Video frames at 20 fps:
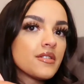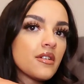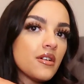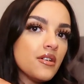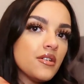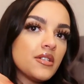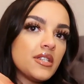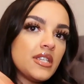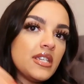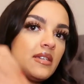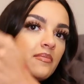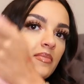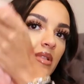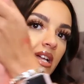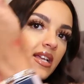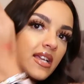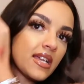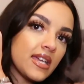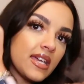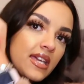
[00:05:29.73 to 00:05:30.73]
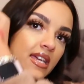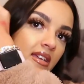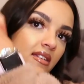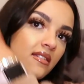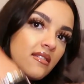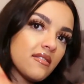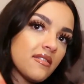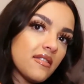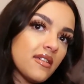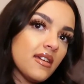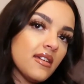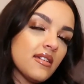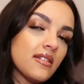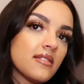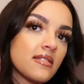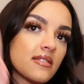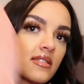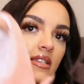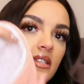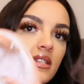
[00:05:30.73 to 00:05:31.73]
hoodie blanket
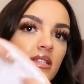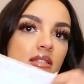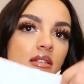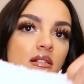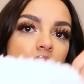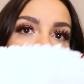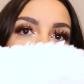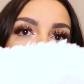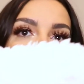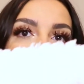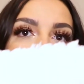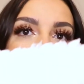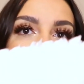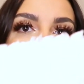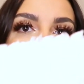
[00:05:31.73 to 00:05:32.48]
things, and it's all like